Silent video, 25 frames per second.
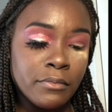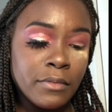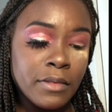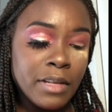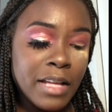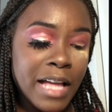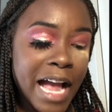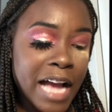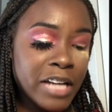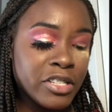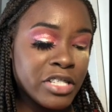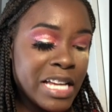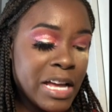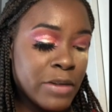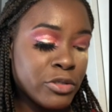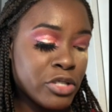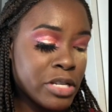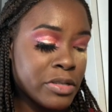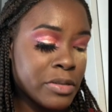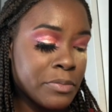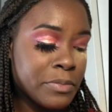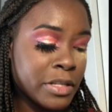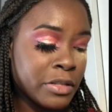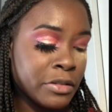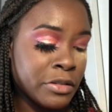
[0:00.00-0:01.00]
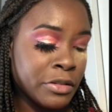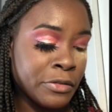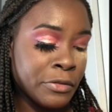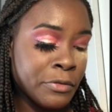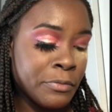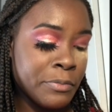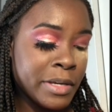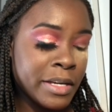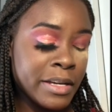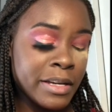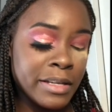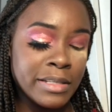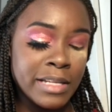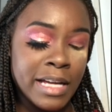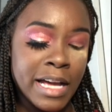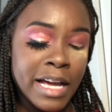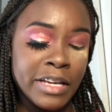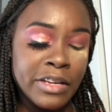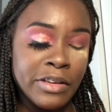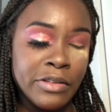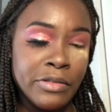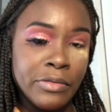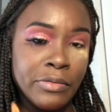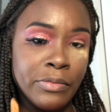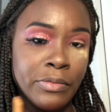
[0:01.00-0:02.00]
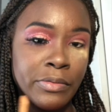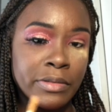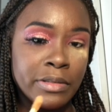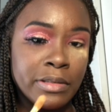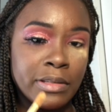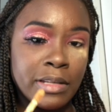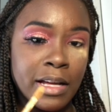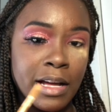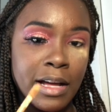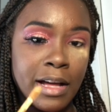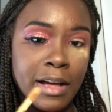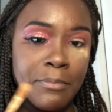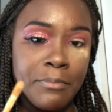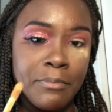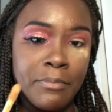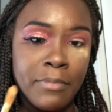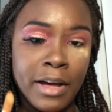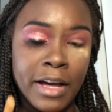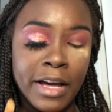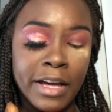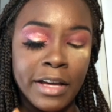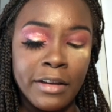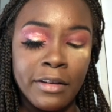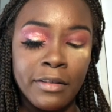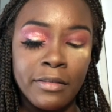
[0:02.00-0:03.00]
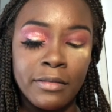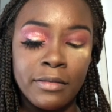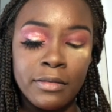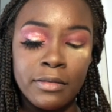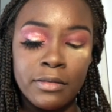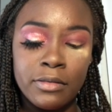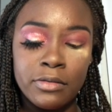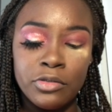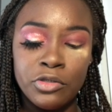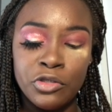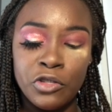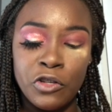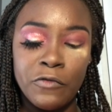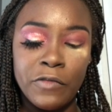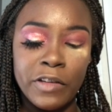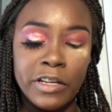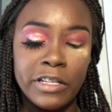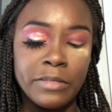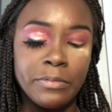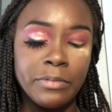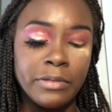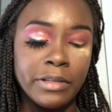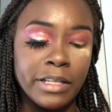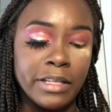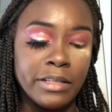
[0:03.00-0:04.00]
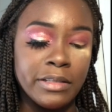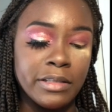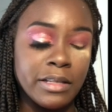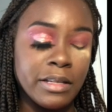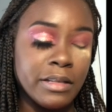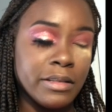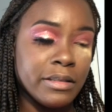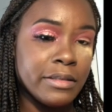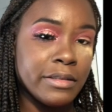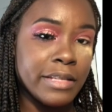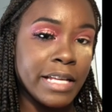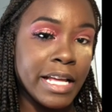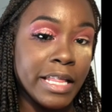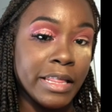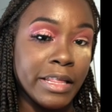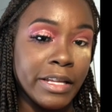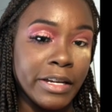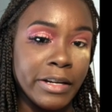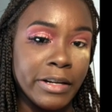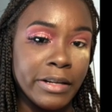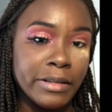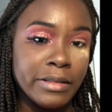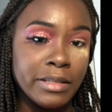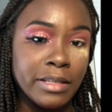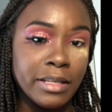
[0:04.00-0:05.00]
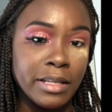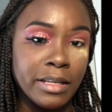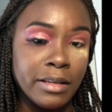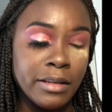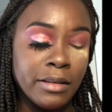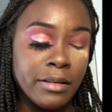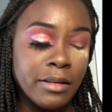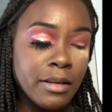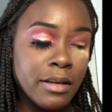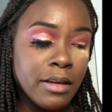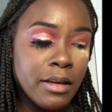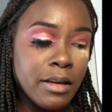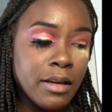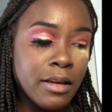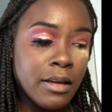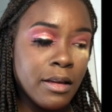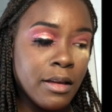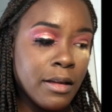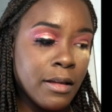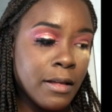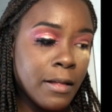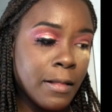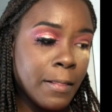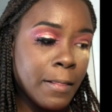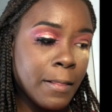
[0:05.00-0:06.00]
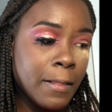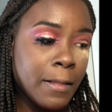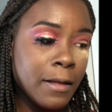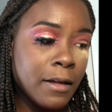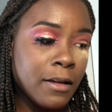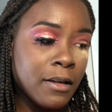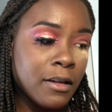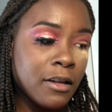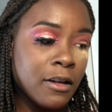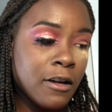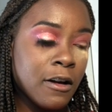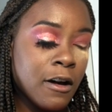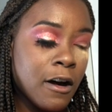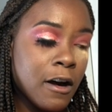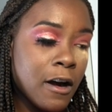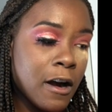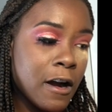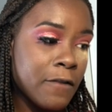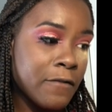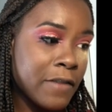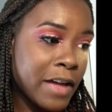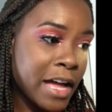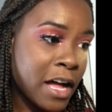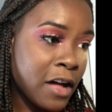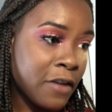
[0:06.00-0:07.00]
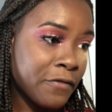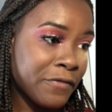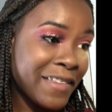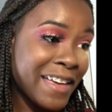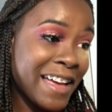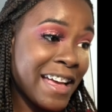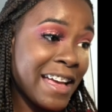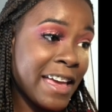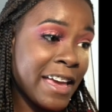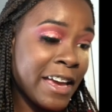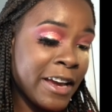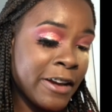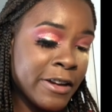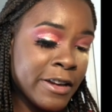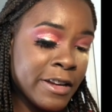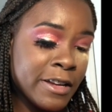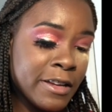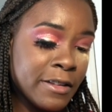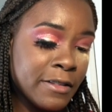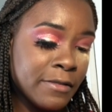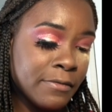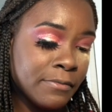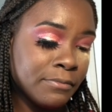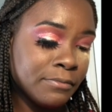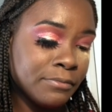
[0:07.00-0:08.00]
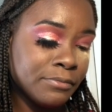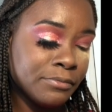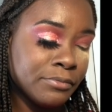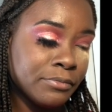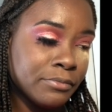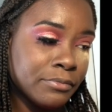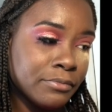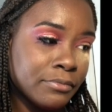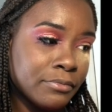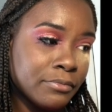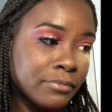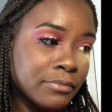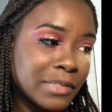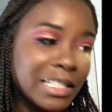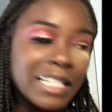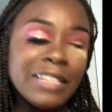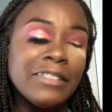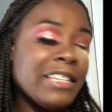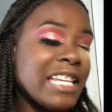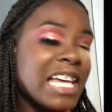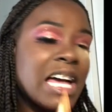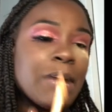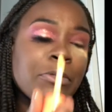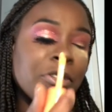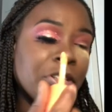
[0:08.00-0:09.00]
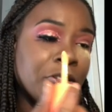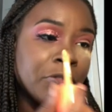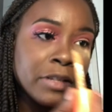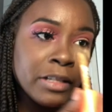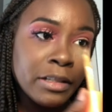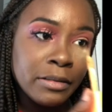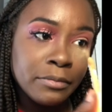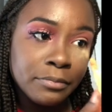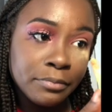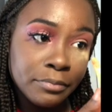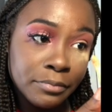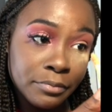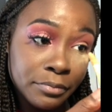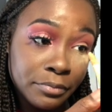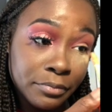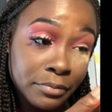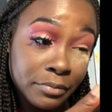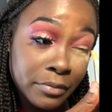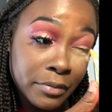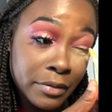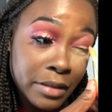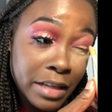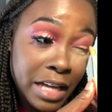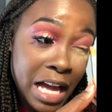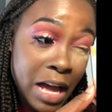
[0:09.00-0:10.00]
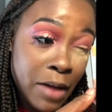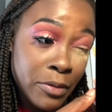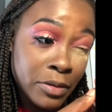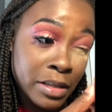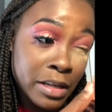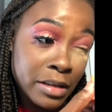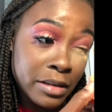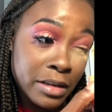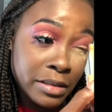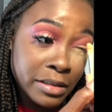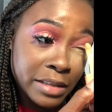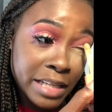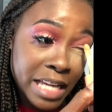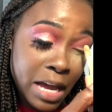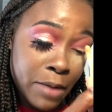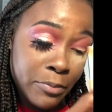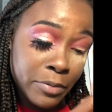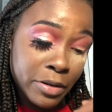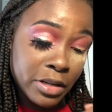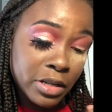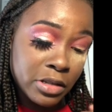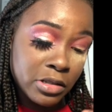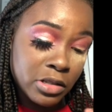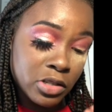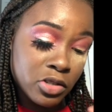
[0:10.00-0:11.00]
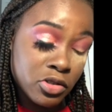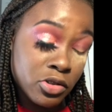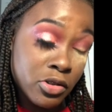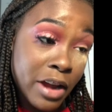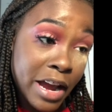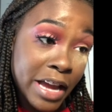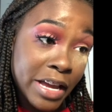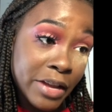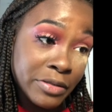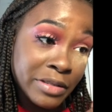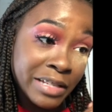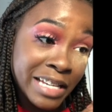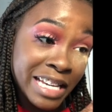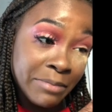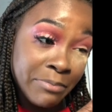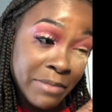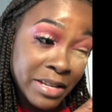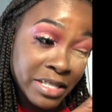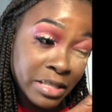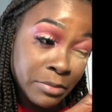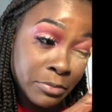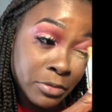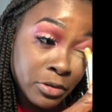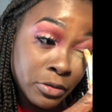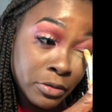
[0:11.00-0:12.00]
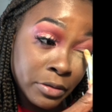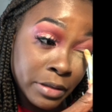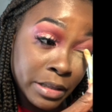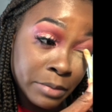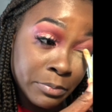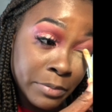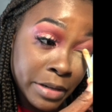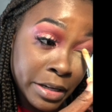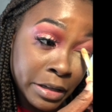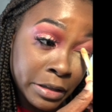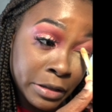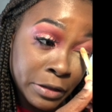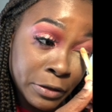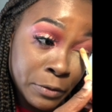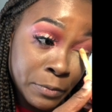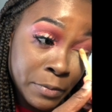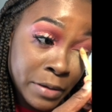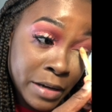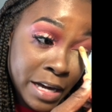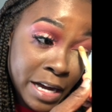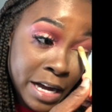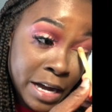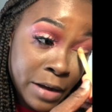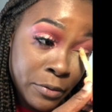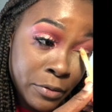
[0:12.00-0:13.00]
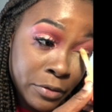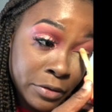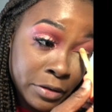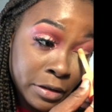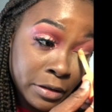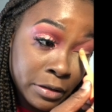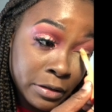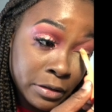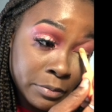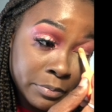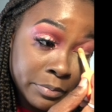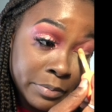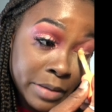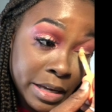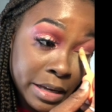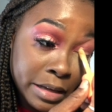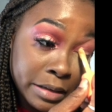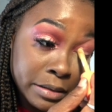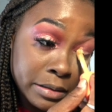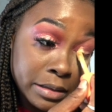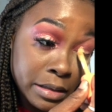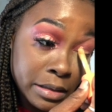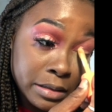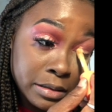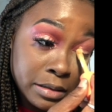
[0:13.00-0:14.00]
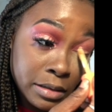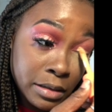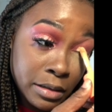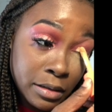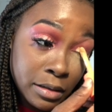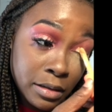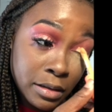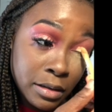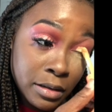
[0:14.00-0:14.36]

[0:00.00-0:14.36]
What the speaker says: actually I'll try something new because I use my Juvia's Place concealer to carve out that area. Now I'm gonna do it. I was gonna say I'm gonna just try using Admissible in my glue, but I wanna be consistent.